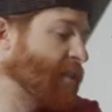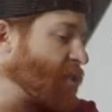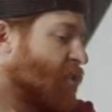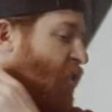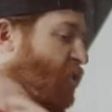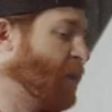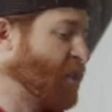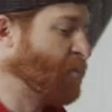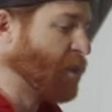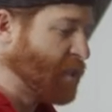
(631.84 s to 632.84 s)
it's so
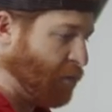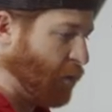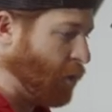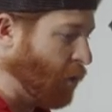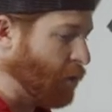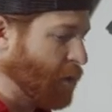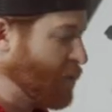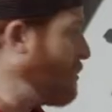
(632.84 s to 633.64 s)
much more difficult